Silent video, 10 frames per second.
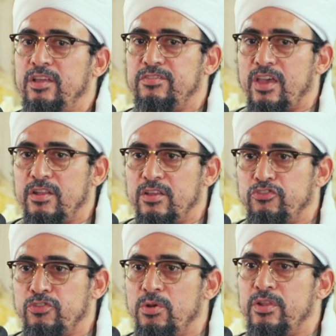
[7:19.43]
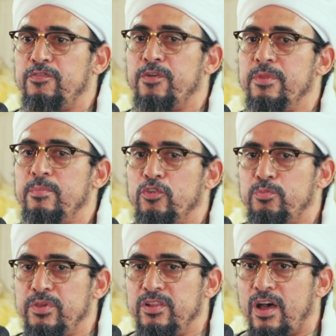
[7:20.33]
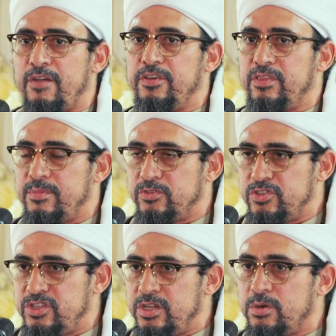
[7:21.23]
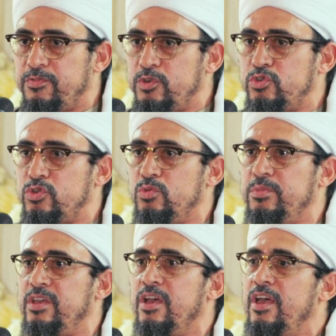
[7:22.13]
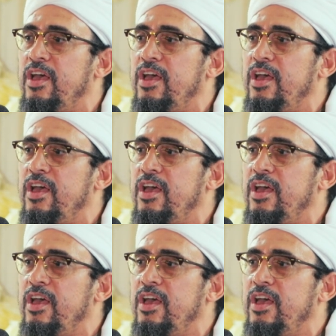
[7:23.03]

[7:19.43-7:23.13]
He said, surely from the most beloved, the most dear of you to me,